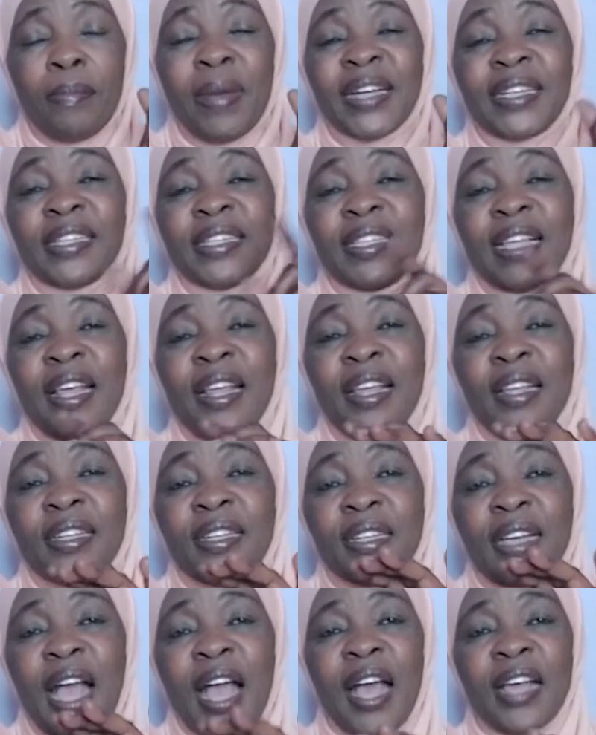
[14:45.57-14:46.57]
but
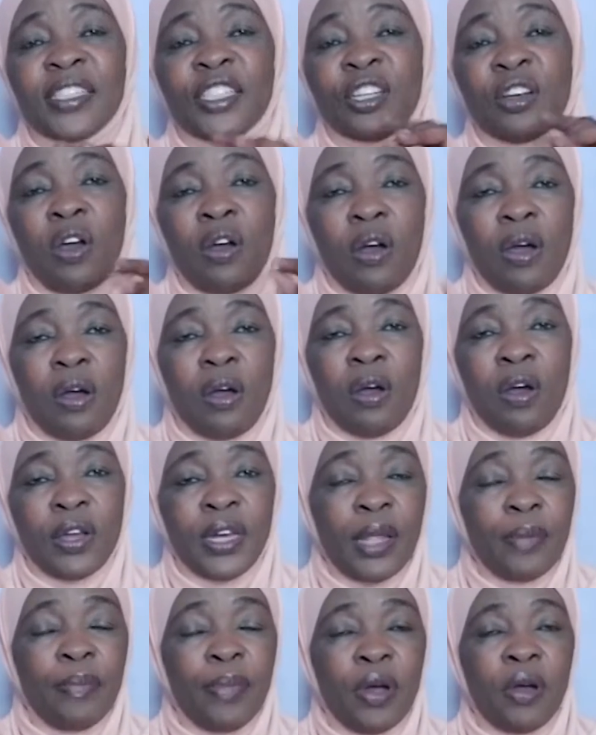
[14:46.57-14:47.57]
it has
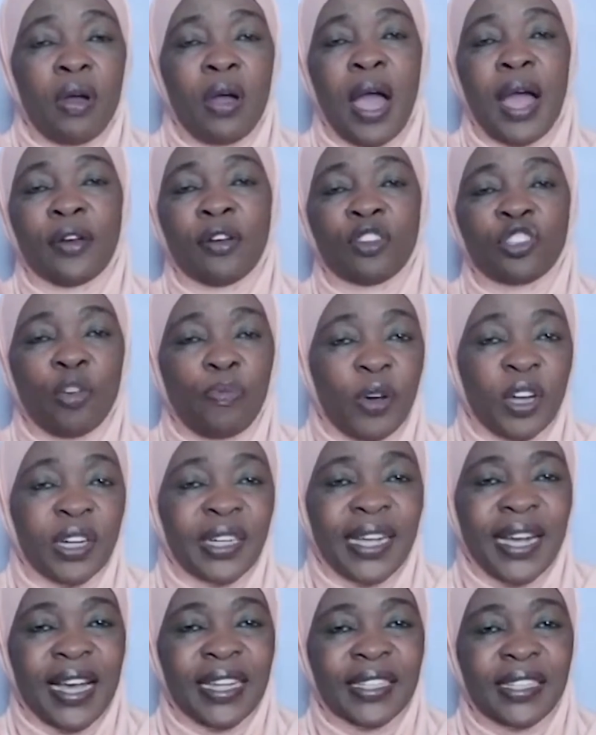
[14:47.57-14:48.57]
Audible and also
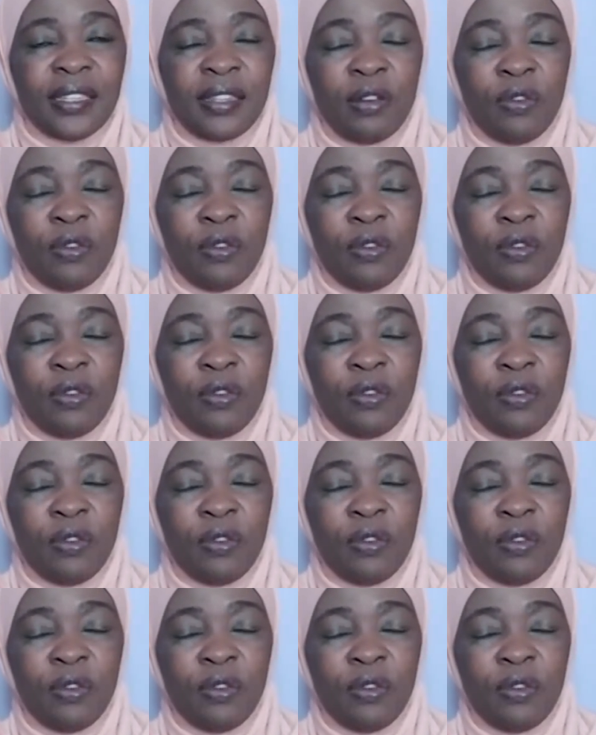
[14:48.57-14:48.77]
podcasts.